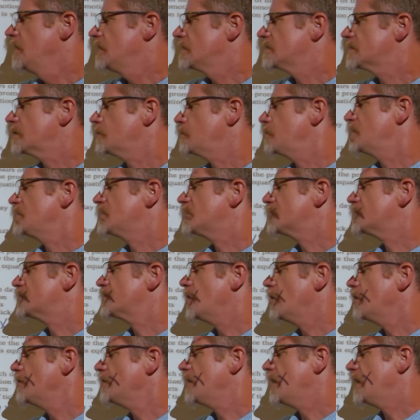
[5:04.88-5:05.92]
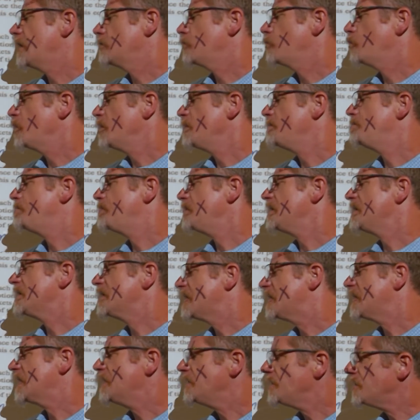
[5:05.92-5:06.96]
So we start out, we
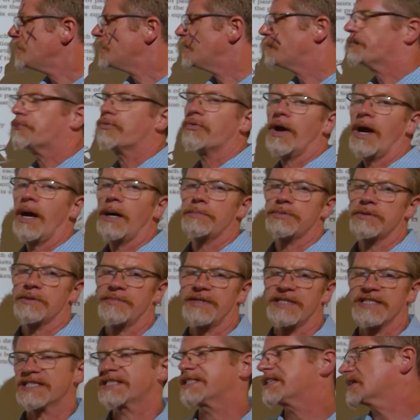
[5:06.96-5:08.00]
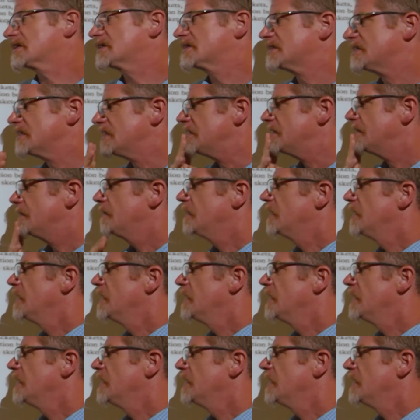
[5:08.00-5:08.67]
begin the problem at 60.